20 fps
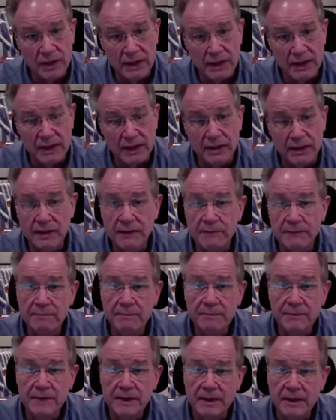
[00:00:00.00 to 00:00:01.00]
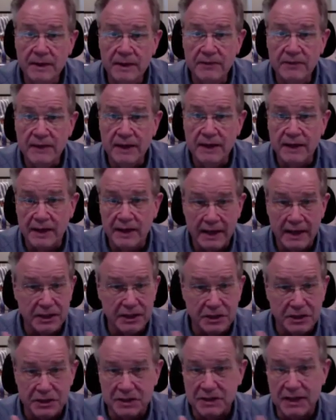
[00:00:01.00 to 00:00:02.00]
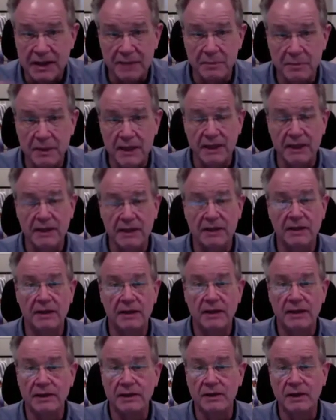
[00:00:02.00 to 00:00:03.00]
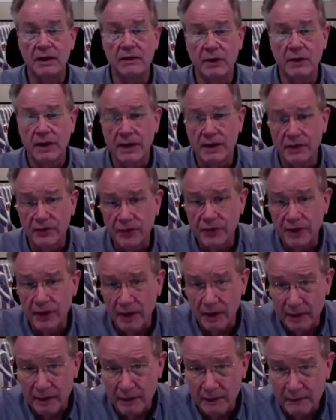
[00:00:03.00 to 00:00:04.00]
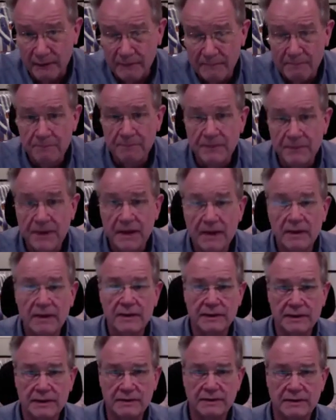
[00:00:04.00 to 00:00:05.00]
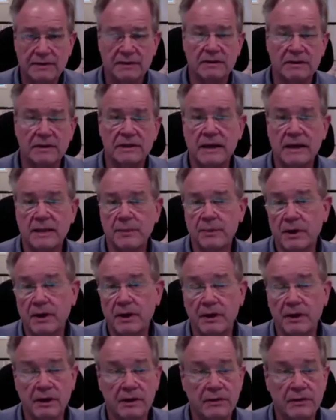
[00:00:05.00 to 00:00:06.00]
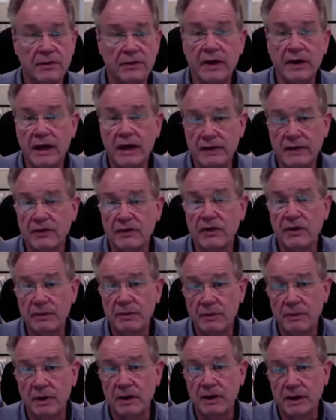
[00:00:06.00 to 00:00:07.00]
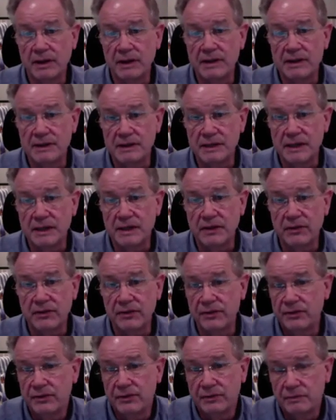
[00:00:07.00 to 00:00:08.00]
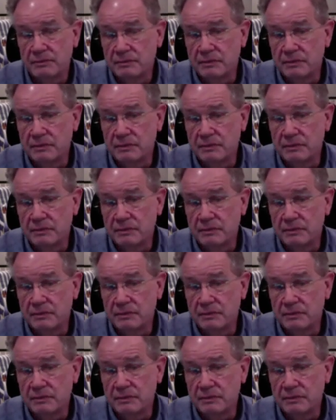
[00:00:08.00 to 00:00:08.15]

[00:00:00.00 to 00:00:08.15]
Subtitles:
need. If that connection's not made, you're not ready to start. To top it all off, you got to have a great marketing and sales